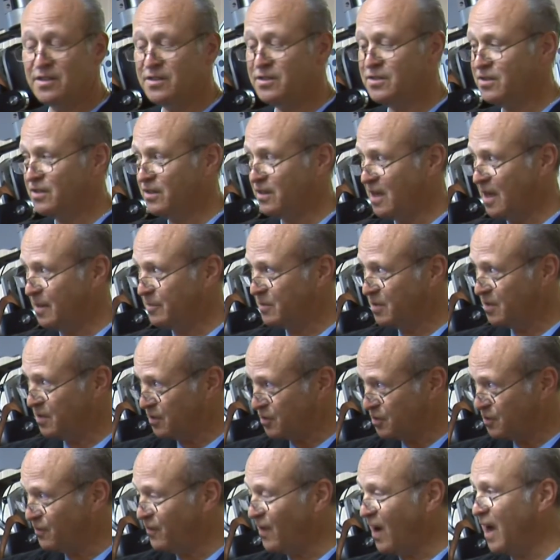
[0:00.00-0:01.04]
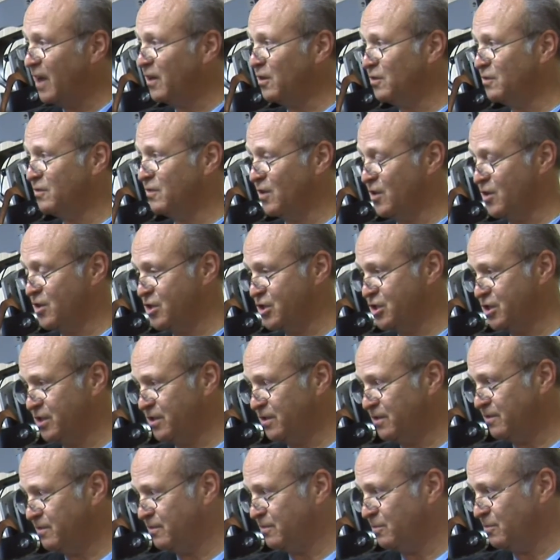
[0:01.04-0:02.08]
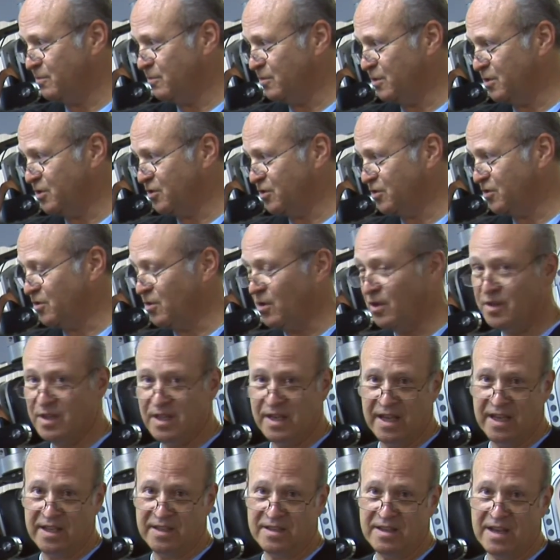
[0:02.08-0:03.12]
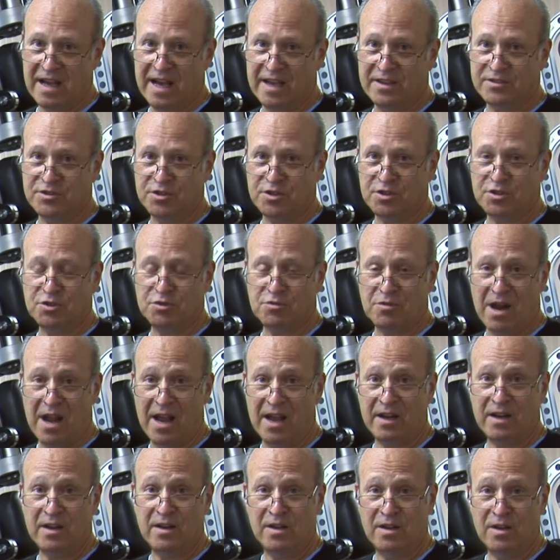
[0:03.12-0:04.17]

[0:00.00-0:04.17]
to come to this final version, which is called the Antalgic Trak